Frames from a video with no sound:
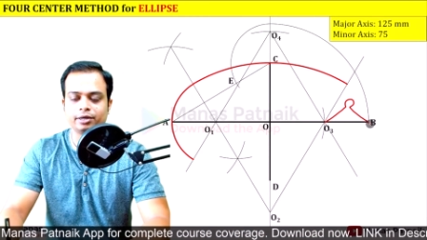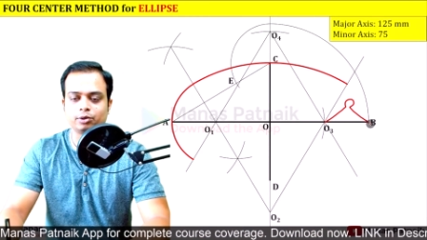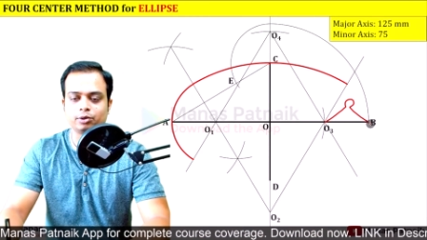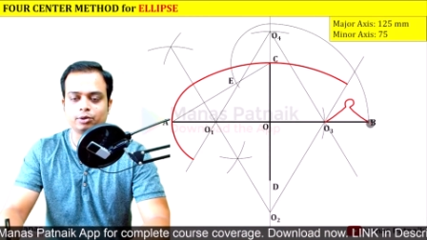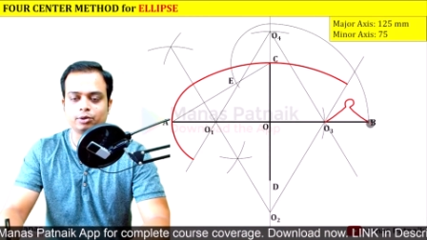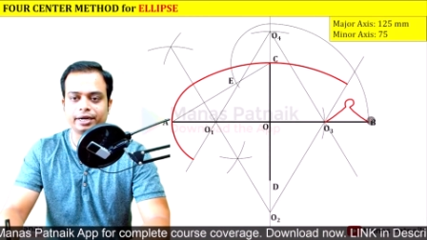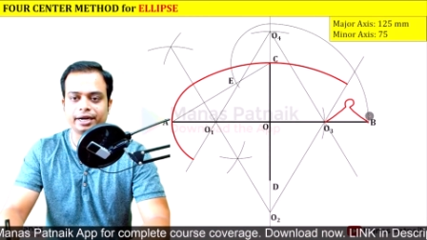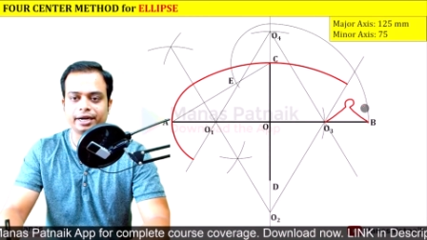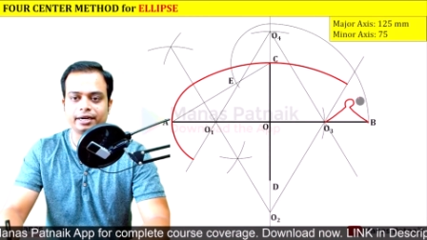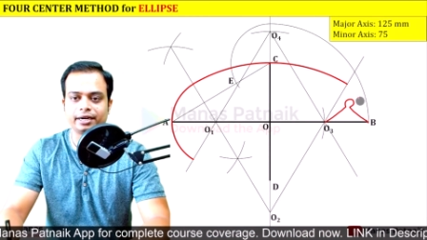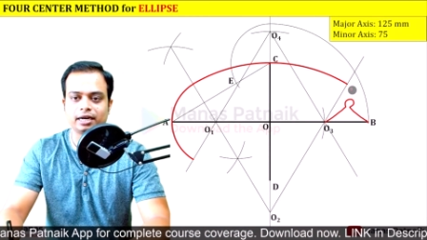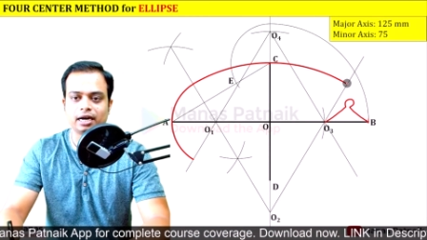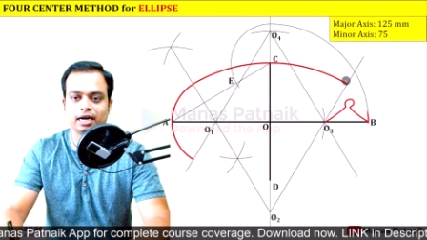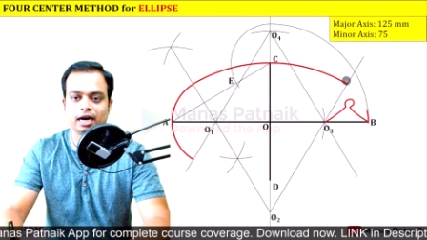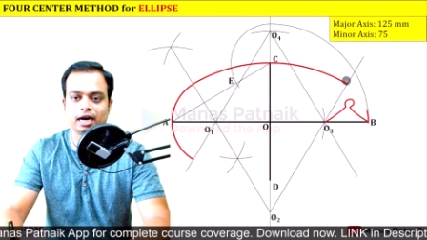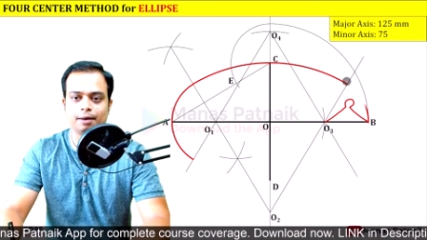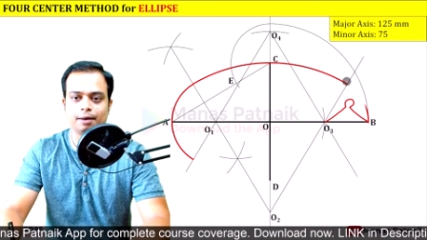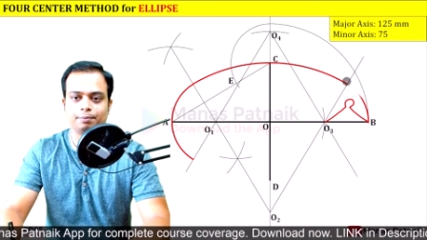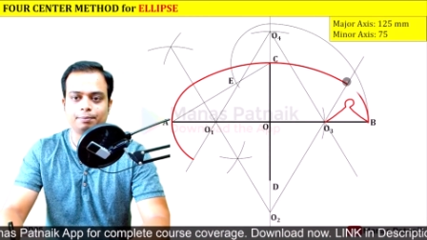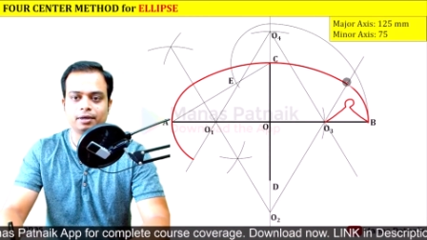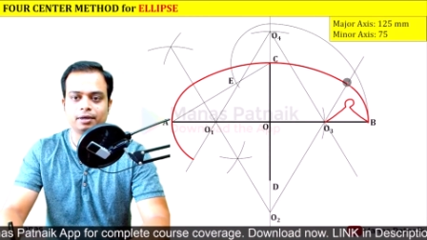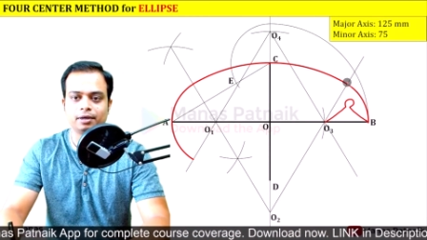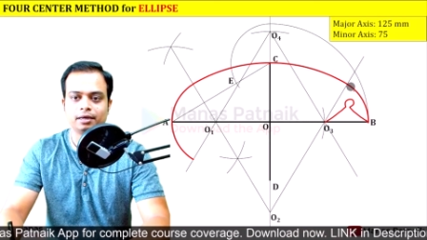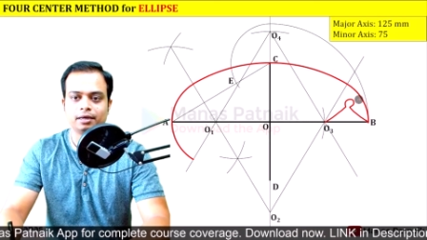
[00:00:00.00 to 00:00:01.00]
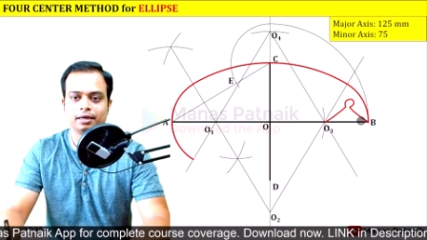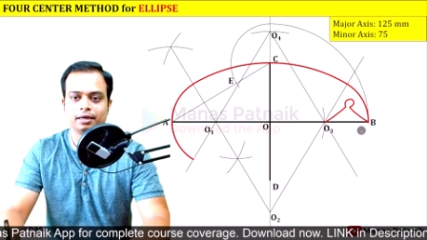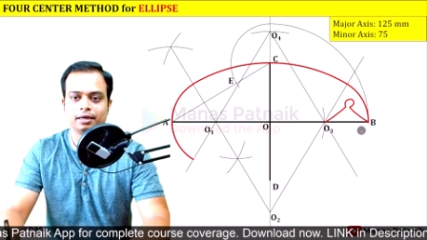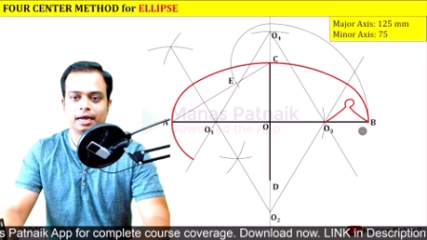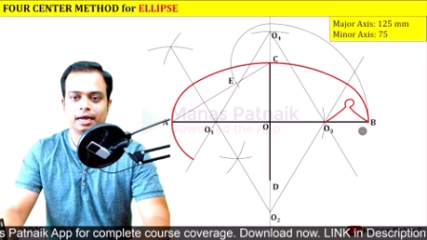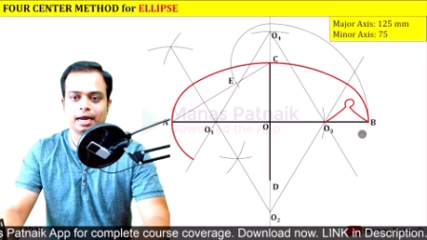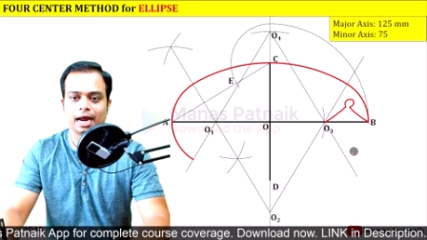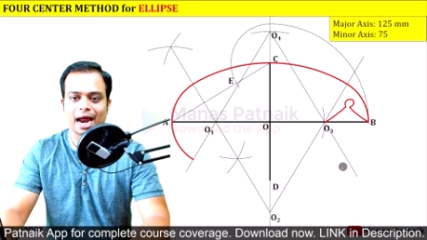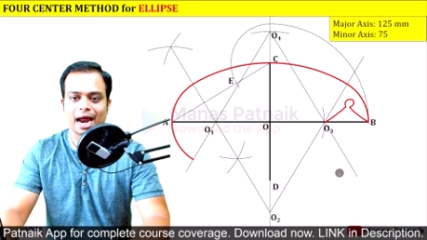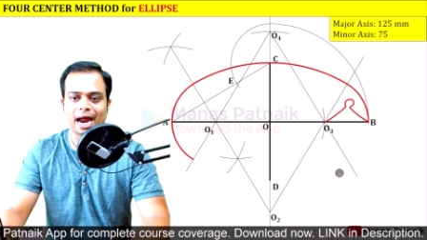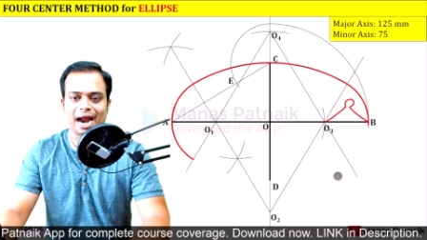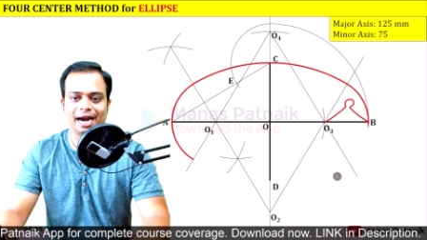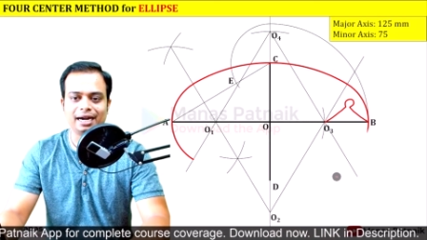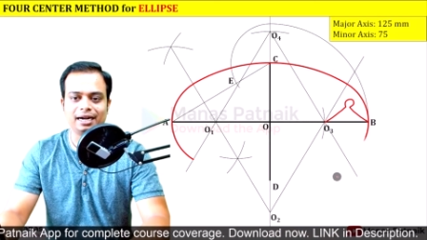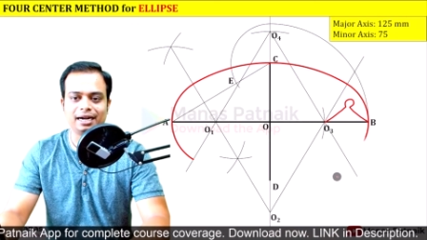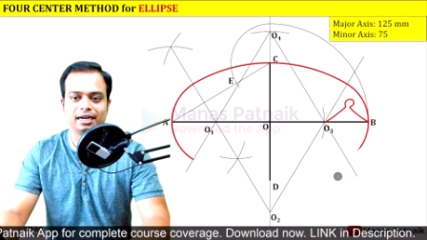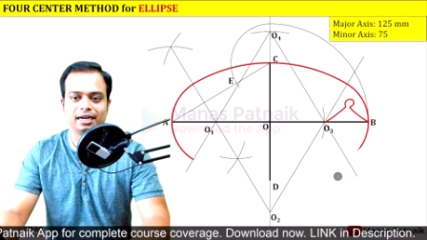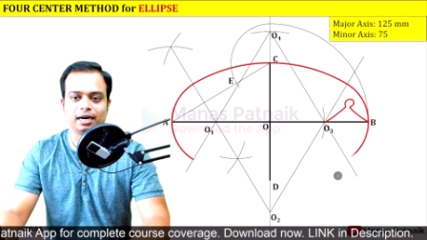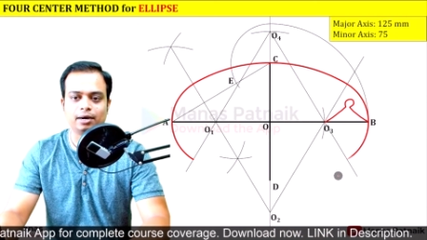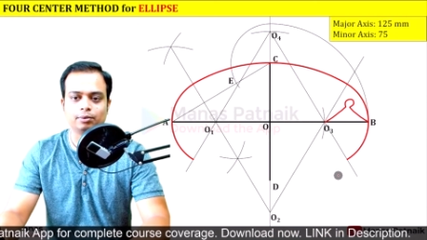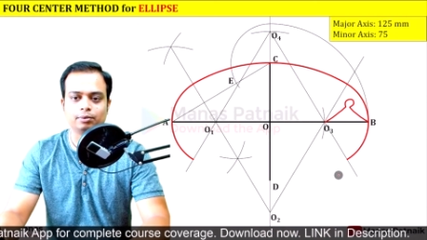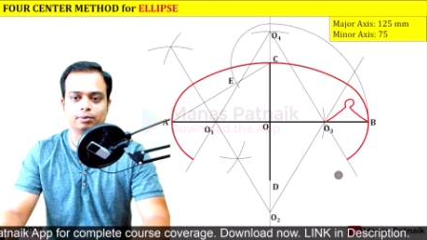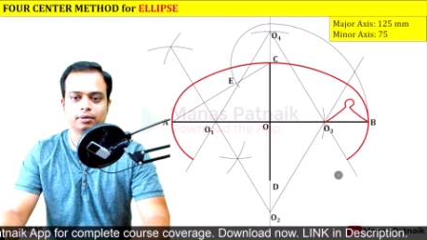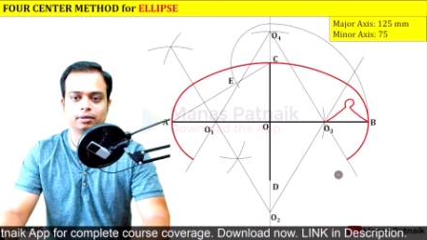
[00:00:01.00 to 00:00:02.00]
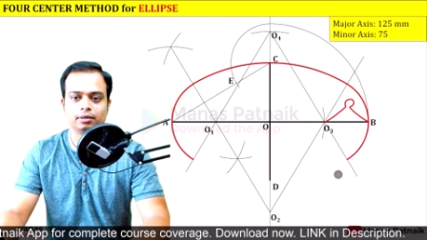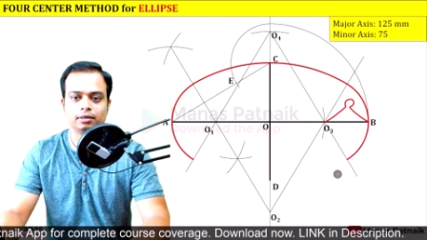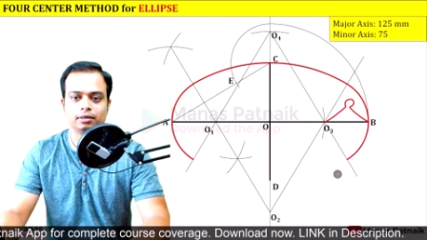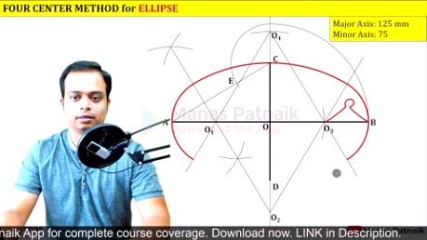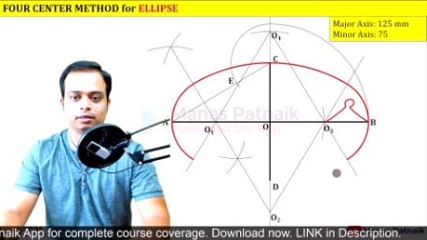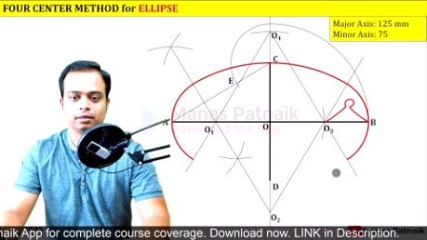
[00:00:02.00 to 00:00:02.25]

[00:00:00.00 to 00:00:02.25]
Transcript: Rotate up and down.